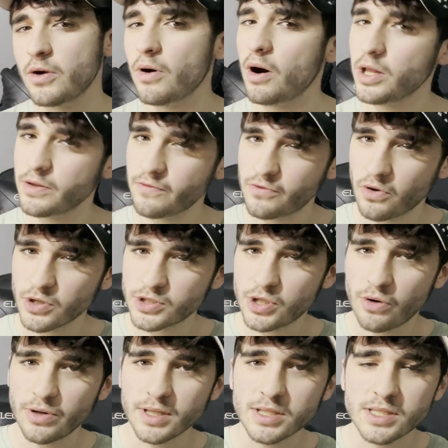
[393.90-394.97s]
Of course,
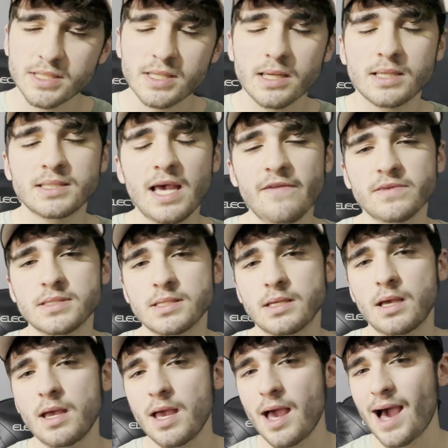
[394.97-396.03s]
totaling to 670
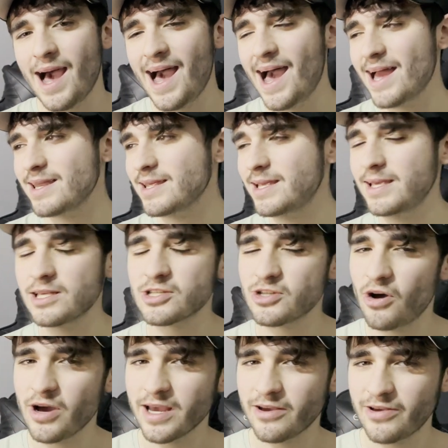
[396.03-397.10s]
and he is
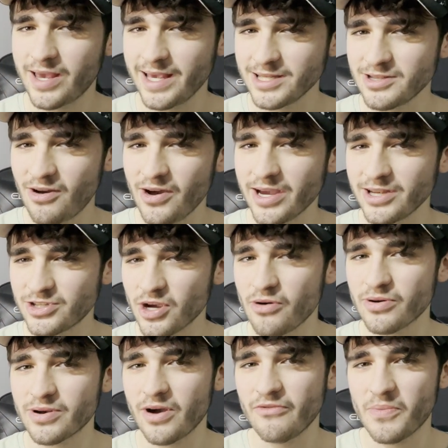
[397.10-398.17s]
not he's not a
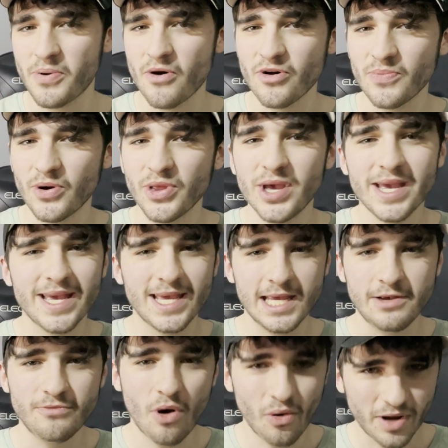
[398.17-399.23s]
joke of a Pokemon.
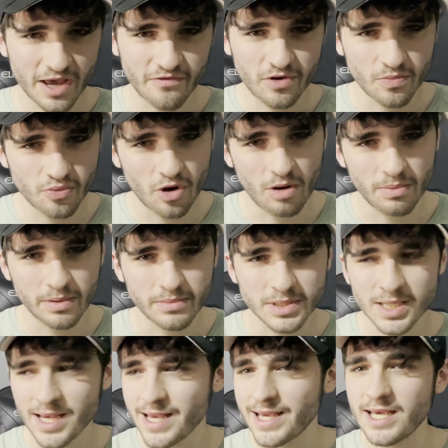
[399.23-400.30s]
He will give you
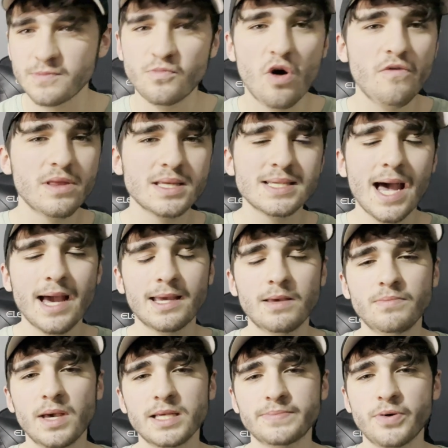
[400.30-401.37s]
problems. He's more of an
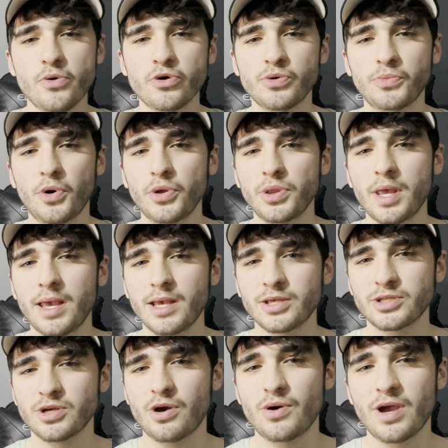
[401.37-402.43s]
attacking-based Pokemon,
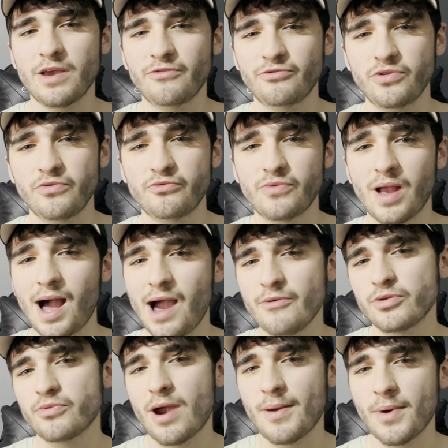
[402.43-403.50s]
so if you, I
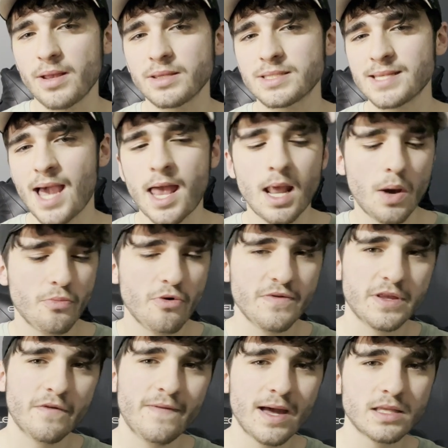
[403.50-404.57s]
would recommend setting up with
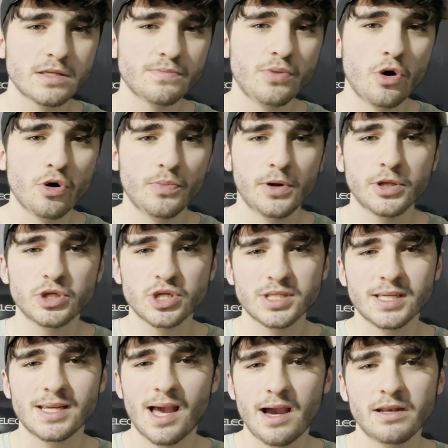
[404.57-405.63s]
defensive Pokemon just
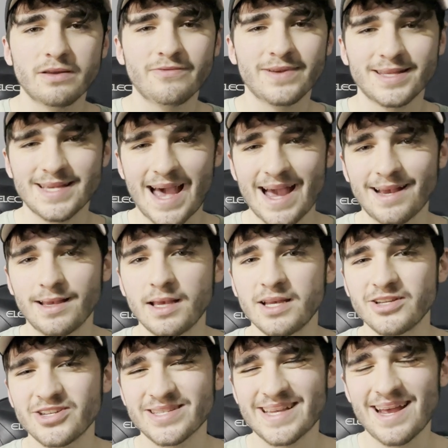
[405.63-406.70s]
to kind of attack,
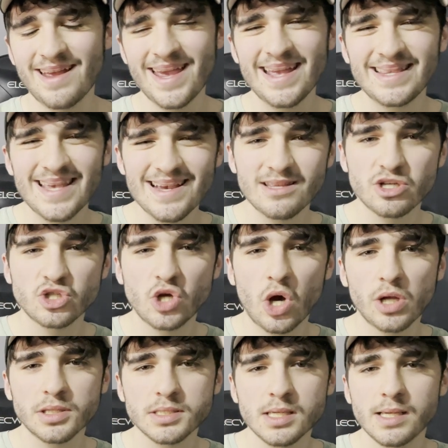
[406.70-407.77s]
just to kind of take the
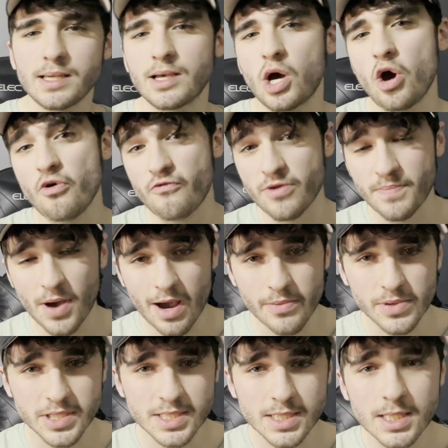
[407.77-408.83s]
shots, hopefully put
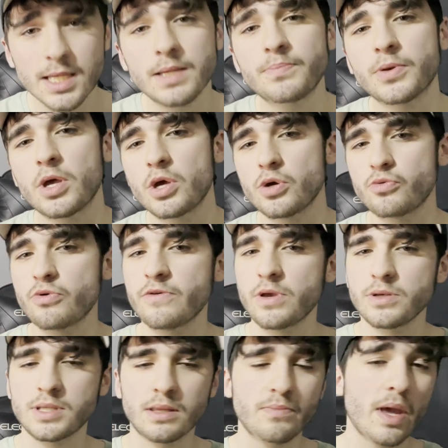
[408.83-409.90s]
him to sleep. We're
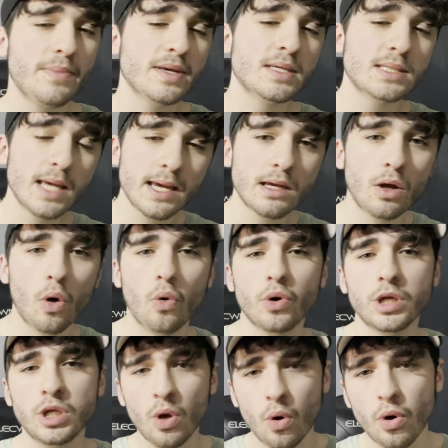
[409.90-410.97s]
using maybe Sing or
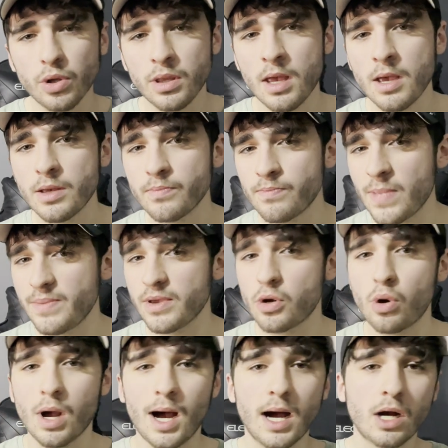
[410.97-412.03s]
Yawn, maybe
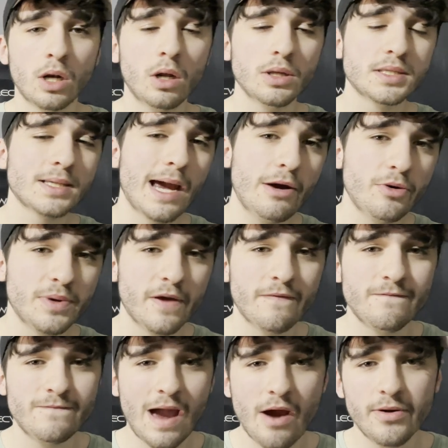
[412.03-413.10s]
uh, Clodsire will be a
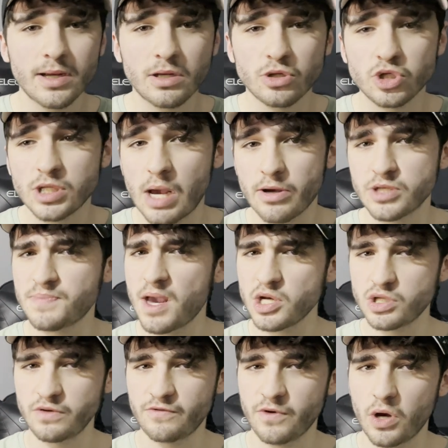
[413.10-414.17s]
very good shout,
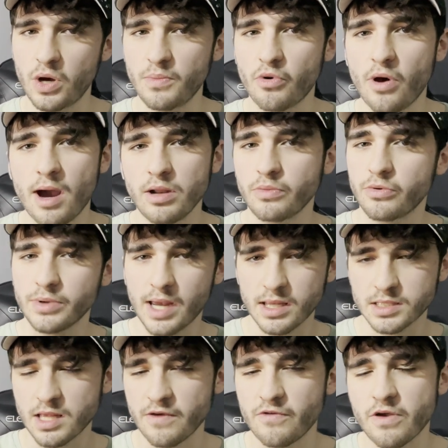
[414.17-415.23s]
especially for Morilo. We'll get
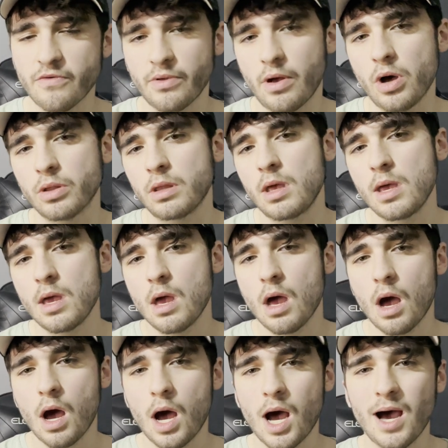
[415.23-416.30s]
into that further on.
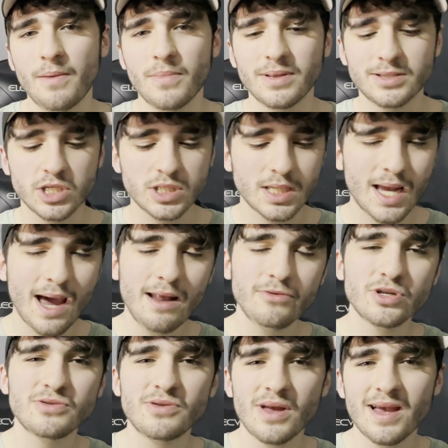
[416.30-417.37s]
Um, just to kind of
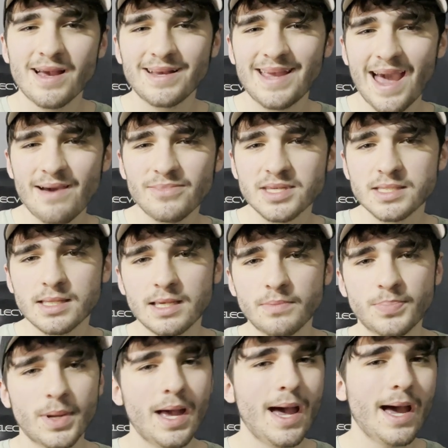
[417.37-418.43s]
just get him
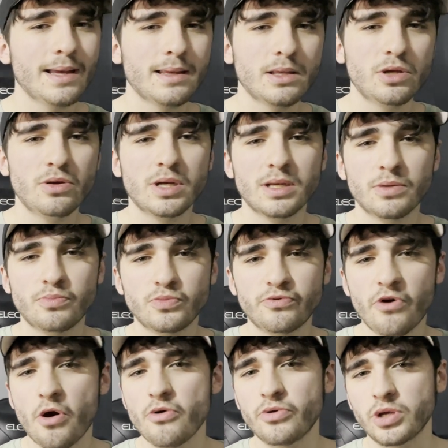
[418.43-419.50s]
asleep, and then you can
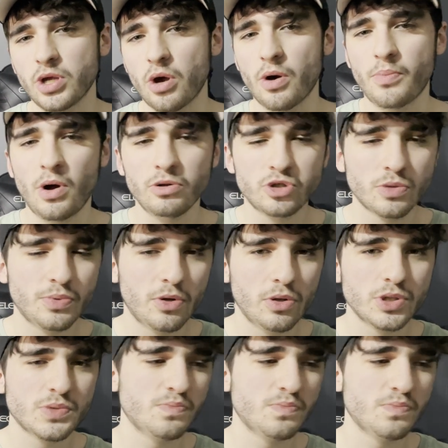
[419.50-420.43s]
throw your Ultra Balls,